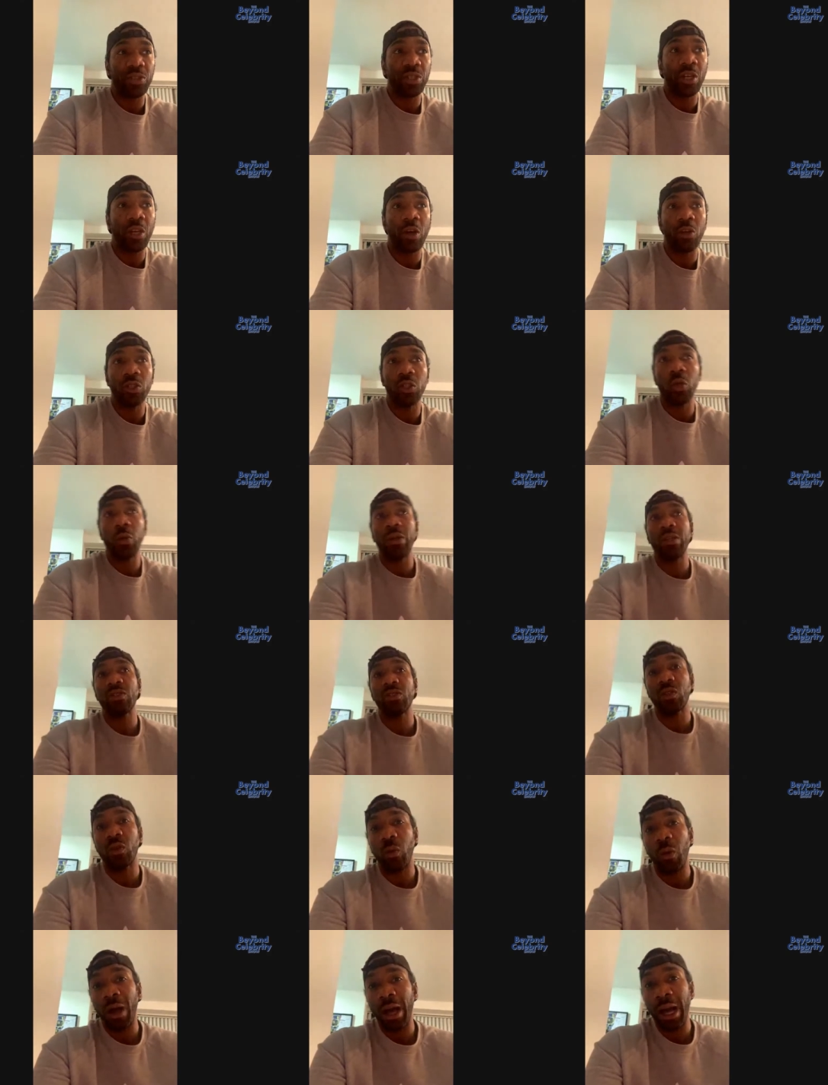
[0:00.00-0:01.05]
Doing
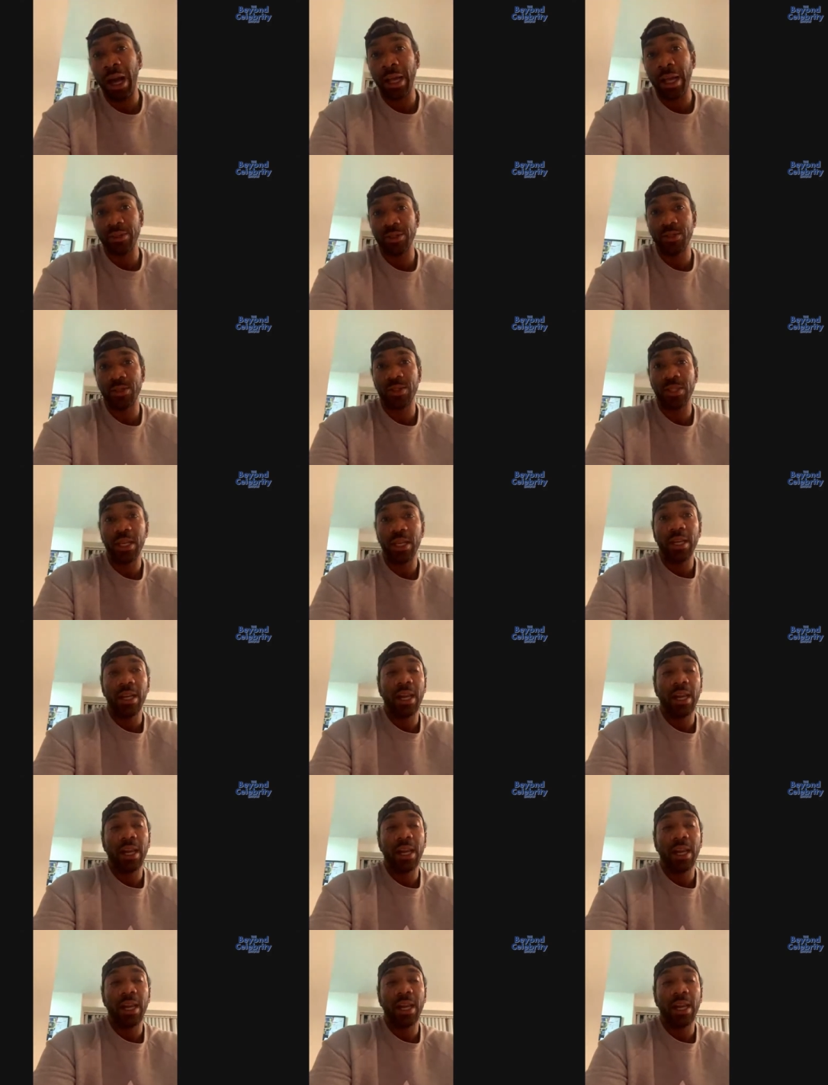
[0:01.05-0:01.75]
squats,